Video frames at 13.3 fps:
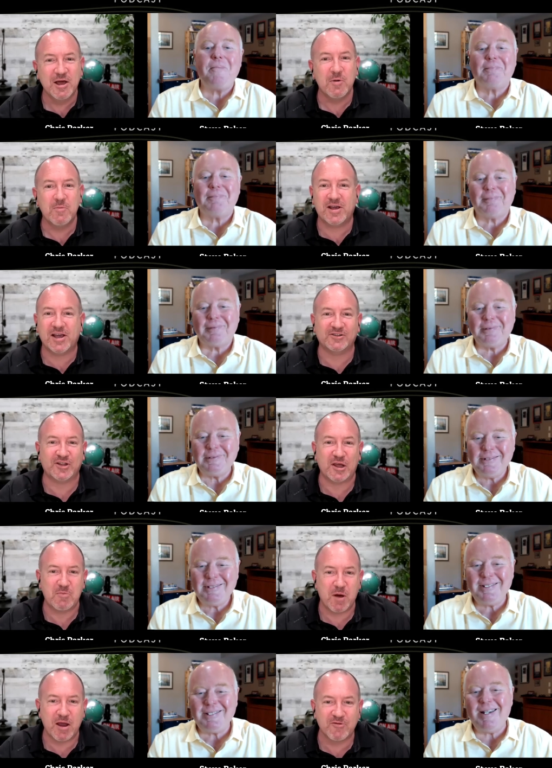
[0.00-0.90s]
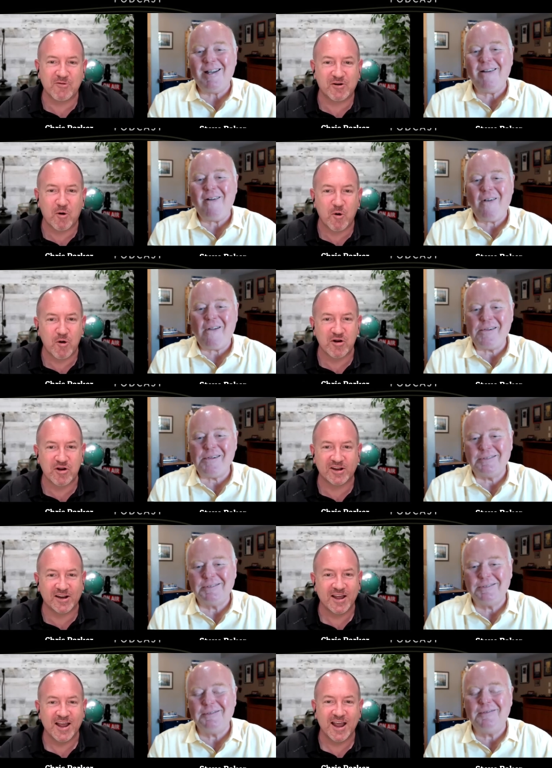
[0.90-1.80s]
Speaker 1: Because they might record
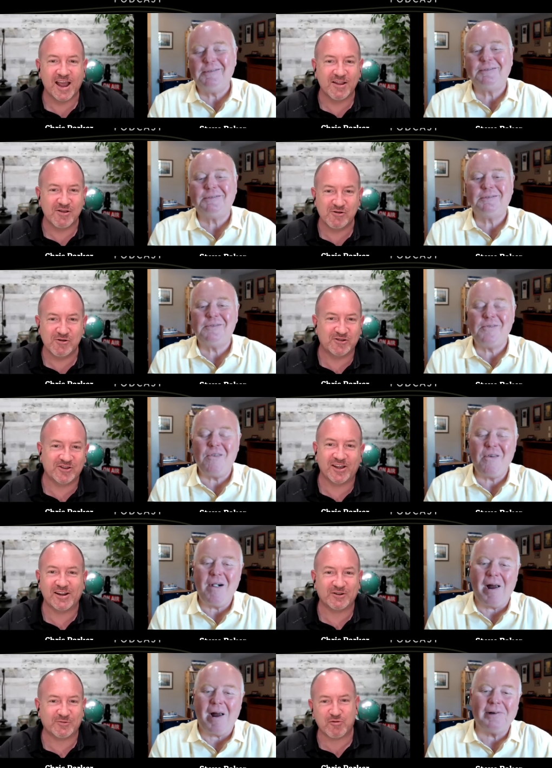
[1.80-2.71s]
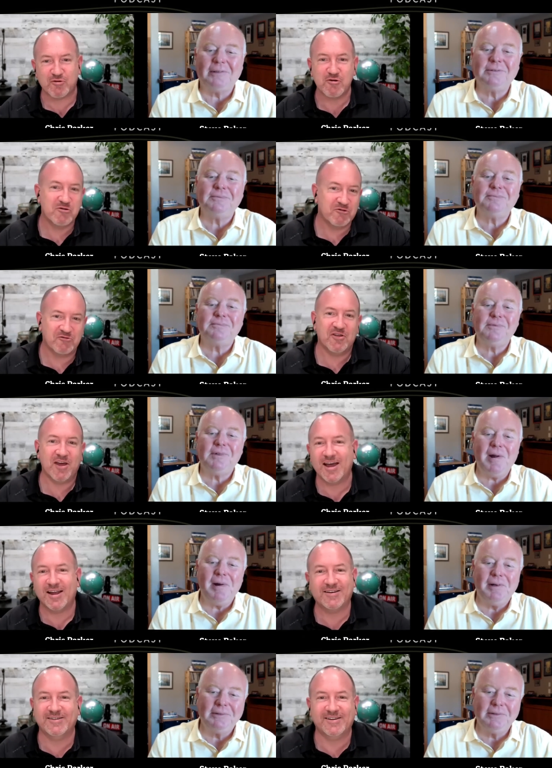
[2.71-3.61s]
it and use that as proof
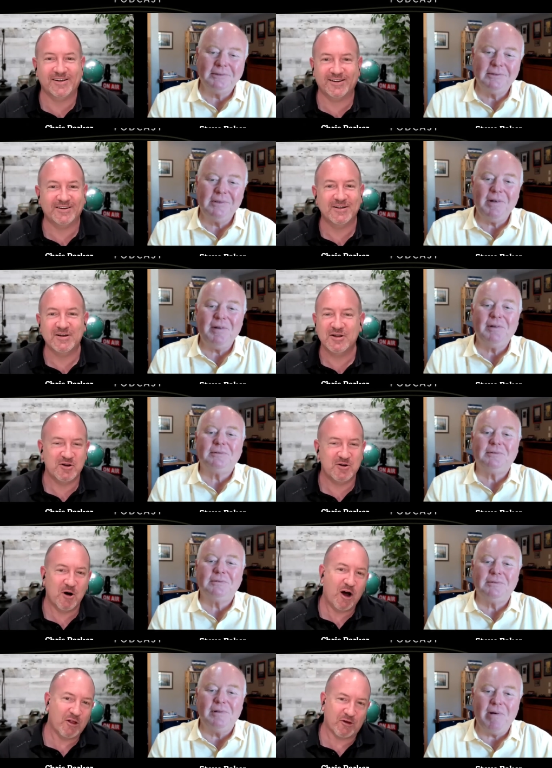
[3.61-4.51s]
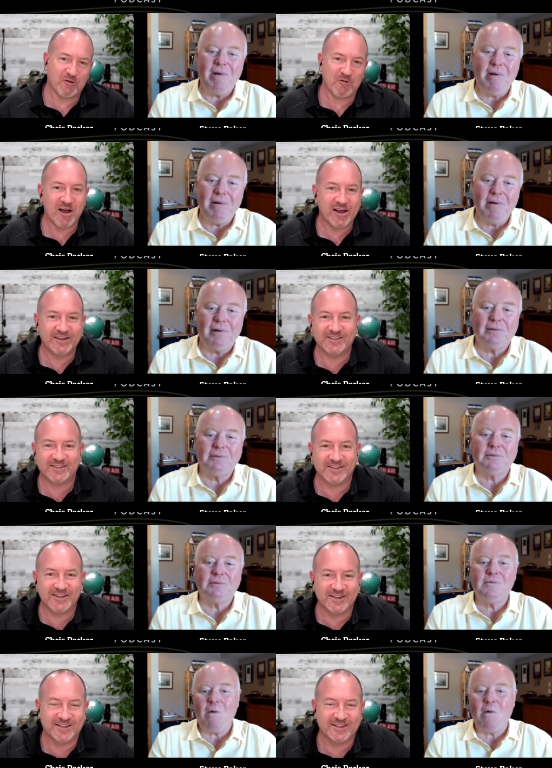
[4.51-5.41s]
that uh, you authorize
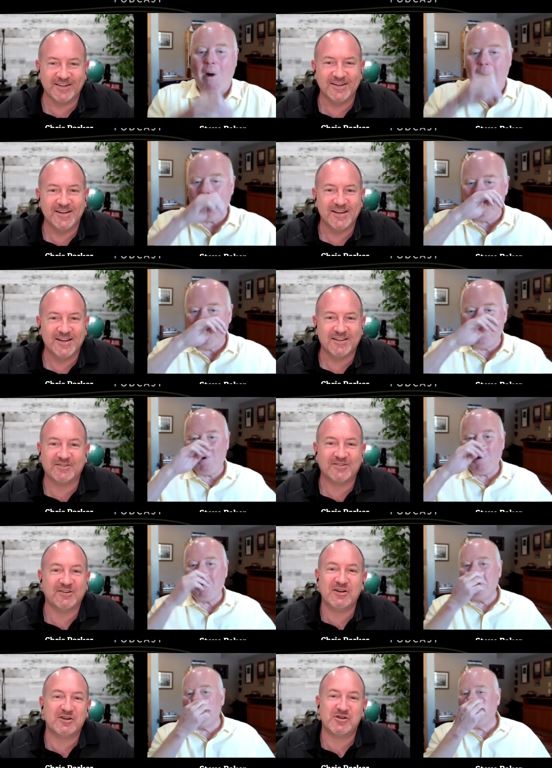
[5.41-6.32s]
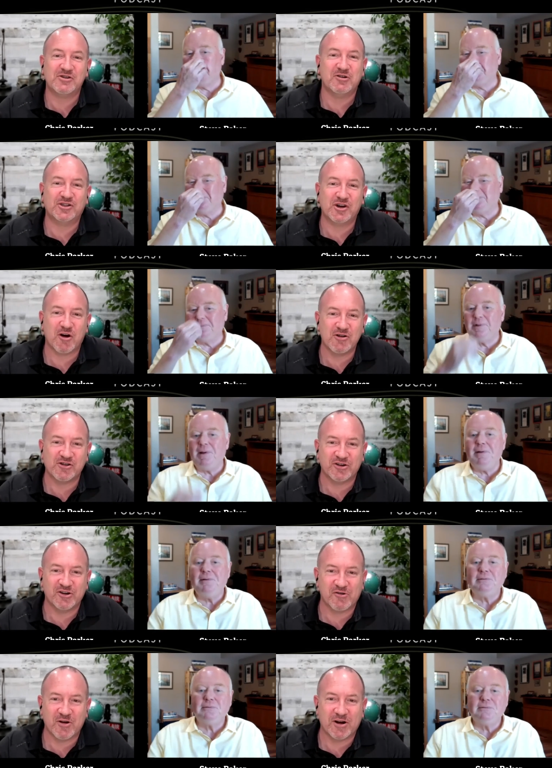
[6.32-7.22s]
the this additional charge
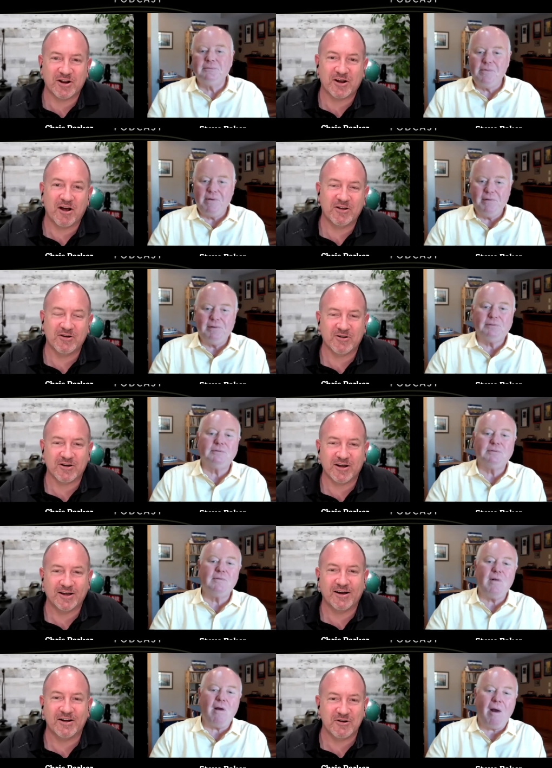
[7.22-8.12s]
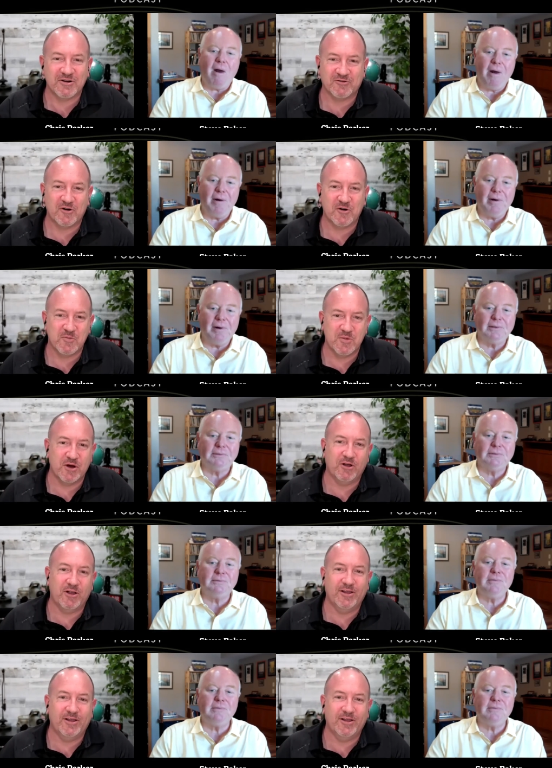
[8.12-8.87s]
on your credit on your uh, on your phone bill.